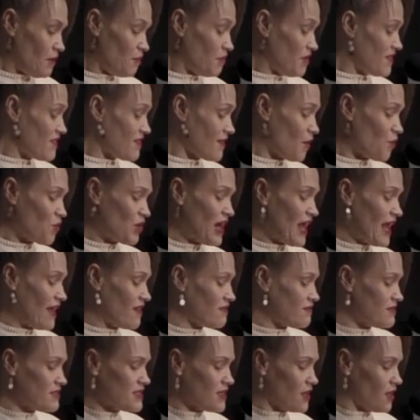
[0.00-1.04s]
But someone
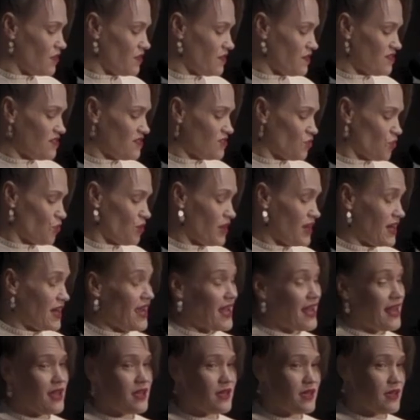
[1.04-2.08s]
has to tell this story,
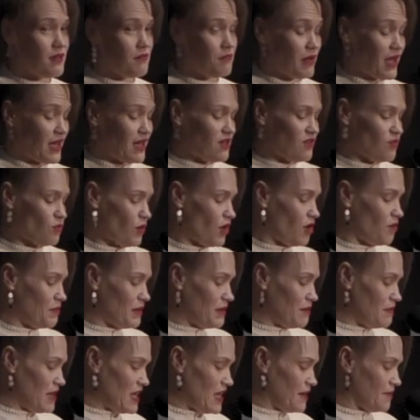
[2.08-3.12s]
and it might as well
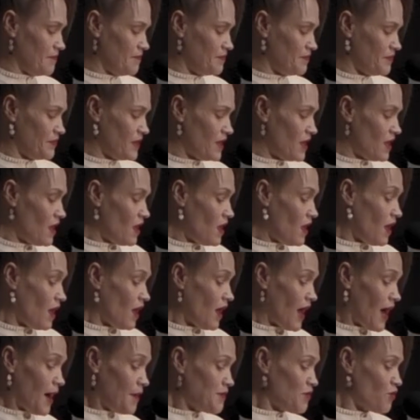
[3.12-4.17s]
be me.
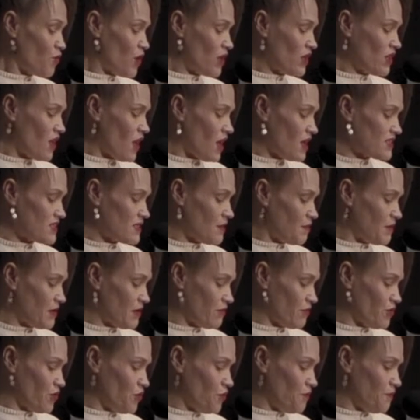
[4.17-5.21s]
I'm the one locked up in a
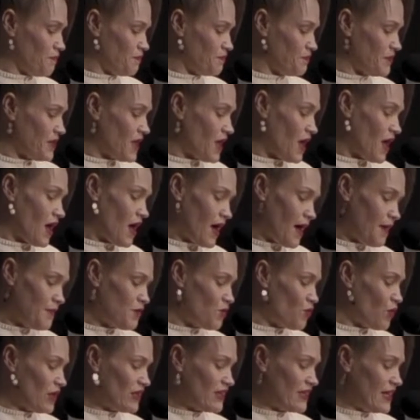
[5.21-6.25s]
room. I'm the
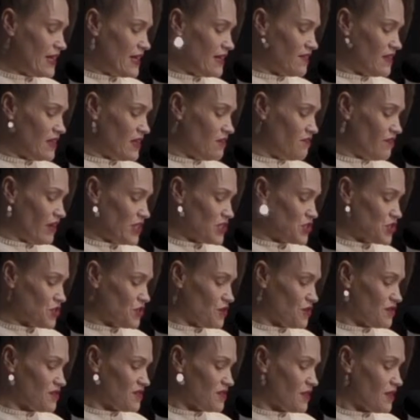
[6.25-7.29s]
one leading the
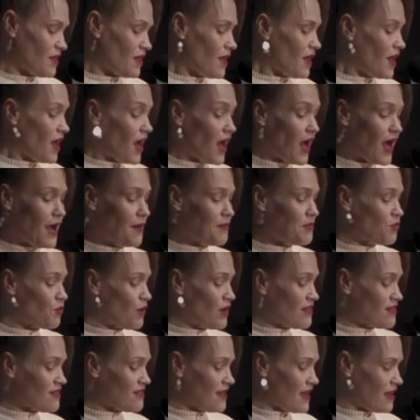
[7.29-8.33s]
adventures. I'm the
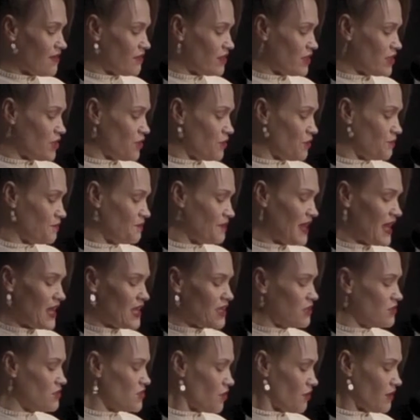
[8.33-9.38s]
one saving you, and
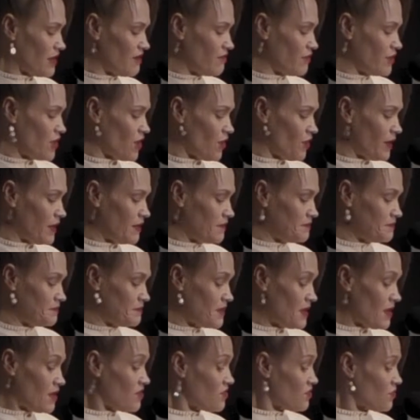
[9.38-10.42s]
you don't even know it.
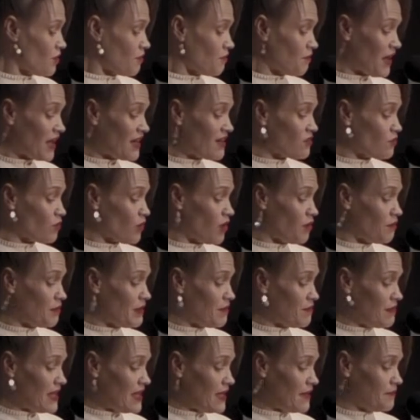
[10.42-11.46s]
So it might as well be
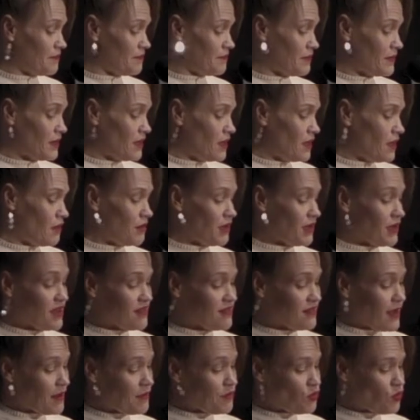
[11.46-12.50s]
me,
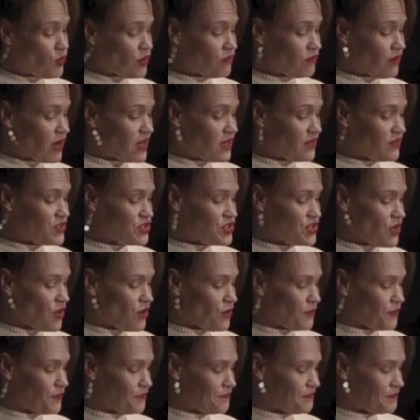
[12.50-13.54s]
because I'm the one running the
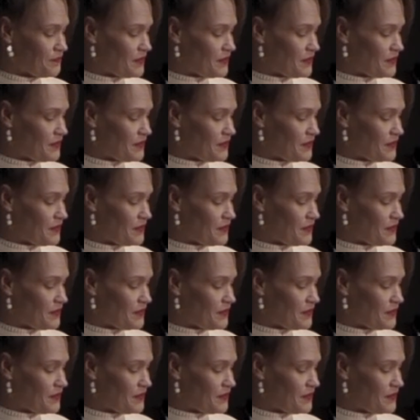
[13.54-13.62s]
show.